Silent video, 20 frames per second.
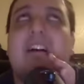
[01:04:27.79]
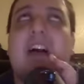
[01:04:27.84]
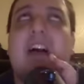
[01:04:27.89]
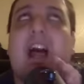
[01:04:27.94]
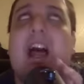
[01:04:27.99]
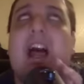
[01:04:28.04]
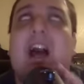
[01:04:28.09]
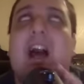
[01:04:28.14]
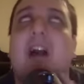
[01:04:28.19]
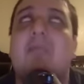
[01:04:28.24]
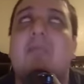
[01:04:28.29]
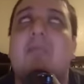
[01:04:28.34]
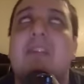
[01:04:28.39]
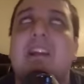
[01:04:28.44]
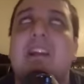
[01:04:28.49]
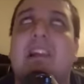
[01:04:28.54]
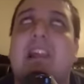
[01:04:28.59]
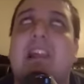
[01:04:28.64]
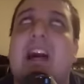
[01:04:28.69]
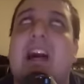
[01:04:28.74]
How many
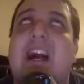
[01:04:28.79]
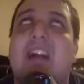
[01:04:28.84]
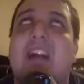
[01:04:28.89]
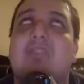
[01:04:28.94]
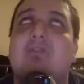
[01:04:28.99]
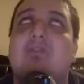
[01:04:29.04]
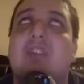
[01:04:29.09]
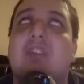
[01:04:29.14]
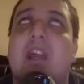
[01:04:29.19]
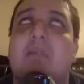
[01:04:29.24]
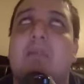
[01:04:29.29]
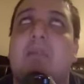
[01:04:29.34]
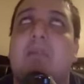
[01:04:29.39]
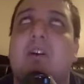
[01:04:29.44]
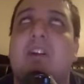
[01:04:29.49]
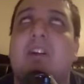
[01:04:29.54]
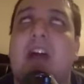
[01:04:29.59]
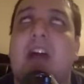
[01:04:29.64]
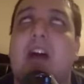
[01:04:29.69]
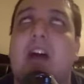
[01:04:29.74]
lies do they put
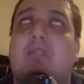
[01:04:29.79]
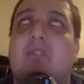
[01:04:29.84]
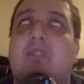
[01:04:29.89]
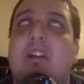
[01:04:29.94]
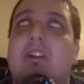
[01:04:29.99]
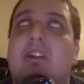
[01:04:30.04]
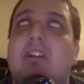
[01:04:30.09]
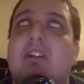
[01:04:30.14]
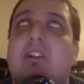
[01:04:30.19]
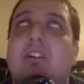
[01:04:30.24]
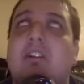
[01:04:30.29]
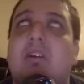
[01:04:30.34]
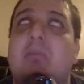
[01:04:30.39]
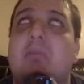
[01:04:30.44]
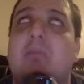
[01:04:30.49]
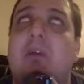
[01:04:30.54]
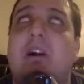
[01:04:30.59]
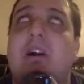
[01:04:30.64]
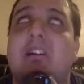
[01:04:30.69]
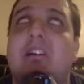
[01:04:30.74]
out? Whether you're the
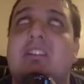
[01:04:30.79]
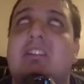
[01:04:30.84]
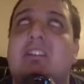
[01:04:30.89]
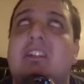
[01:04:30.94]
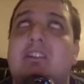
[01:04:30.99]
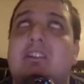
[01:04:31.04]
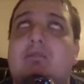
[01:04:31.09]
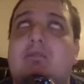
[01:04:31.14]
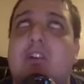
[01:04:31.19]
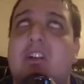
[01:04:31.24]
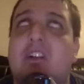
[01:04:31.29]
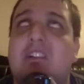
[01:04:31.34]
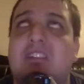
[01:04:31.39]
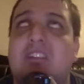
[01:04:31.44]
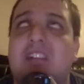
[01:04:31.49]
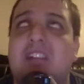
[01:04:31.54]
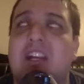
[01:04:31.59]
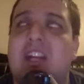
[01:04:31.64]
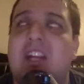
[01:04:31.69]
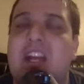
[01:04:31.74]
politics world and
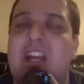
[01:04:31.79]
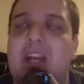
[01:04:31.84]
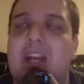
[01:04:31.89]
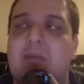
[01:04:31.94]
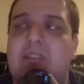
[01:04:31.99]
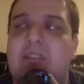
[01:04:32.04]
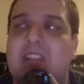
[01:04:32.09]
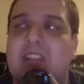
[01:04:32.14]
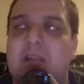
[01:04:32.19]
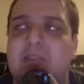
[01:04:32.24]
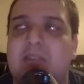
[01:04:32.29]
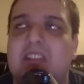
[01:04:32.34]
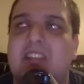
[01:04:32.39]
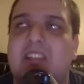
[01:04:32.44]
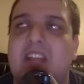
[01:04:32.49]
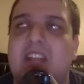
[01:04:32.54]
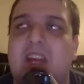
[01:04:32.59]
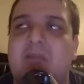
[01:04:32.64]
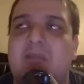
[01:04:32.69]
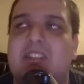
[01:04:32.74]
C N N, M S N B
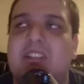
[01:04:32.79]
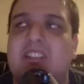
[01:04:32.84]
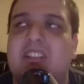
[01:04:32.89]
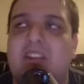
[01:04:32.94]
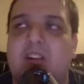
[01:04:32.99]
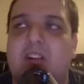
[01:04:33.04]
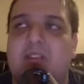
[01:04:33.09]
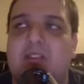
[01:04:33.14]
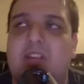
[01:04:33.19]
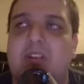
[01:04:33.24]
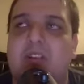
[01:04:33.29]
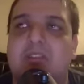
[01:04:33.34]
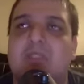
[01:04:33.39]
C, A B C, all of those,